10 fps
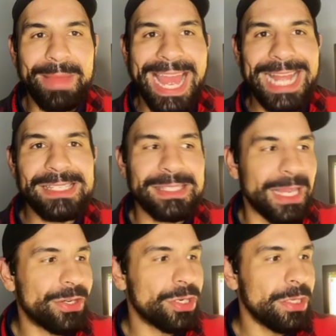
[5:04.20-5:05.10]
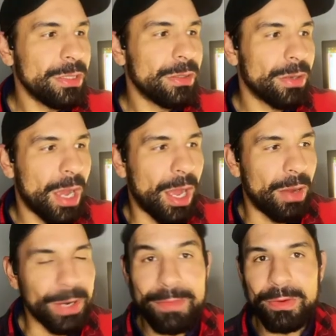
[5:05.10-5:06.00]
at center, uh,
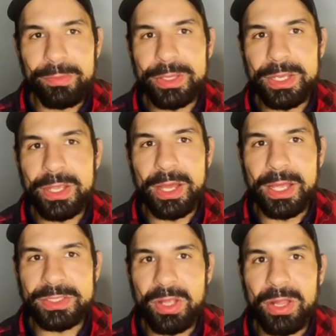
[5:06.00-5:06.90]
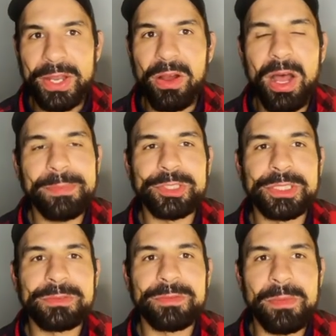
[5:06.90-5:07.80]
we have a really uh, solid
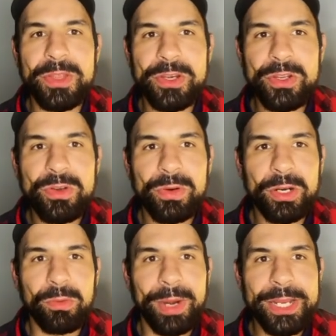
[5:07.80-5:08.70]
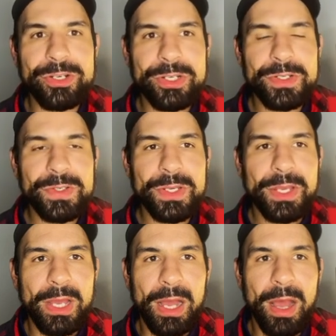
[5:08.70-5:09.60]
option from the New York Rangers,
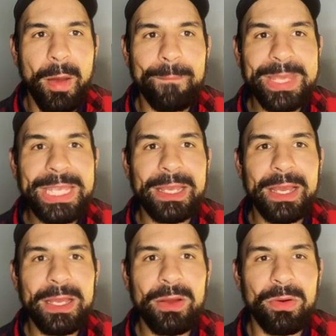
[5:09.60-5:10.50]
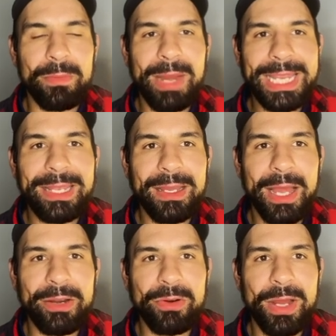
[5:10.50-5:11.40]
uh, Mika or Micah.
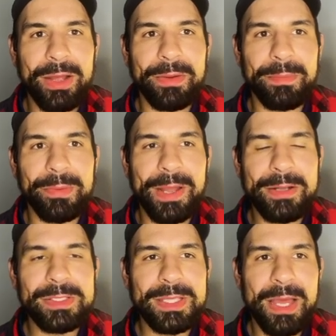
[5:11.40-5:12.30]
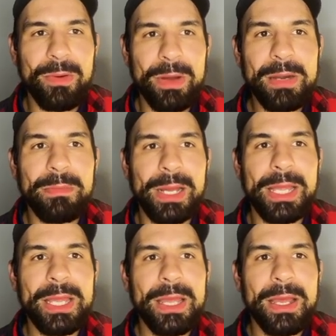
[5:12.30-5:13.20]
I don't know how to pronounce that one,
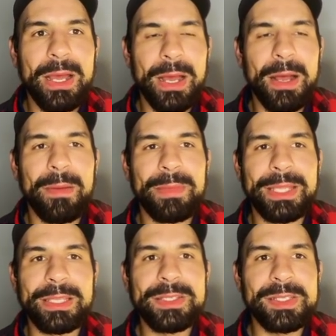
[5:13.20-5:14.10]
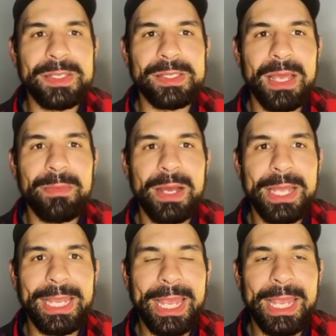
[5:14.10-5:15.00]
but um, at least he's M I
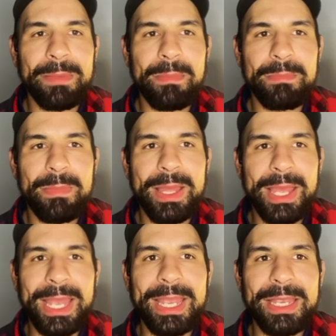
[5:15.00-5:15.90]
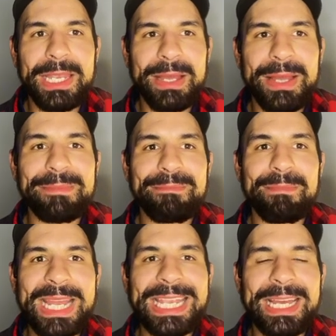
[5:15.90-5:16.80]
K A
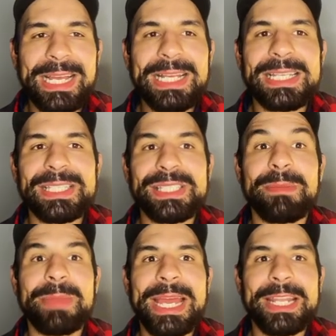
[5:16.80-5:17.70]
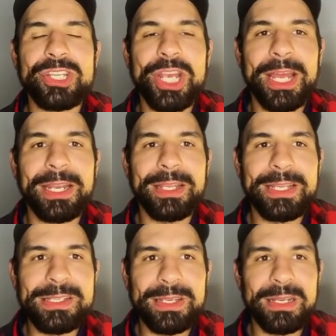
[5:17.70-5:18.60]
Micah Zibanejad
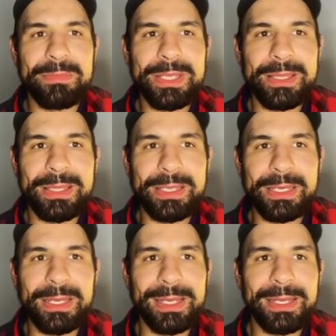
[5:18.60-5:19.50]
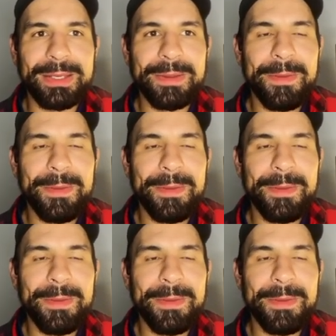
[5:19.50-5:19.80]
is going to be the uh,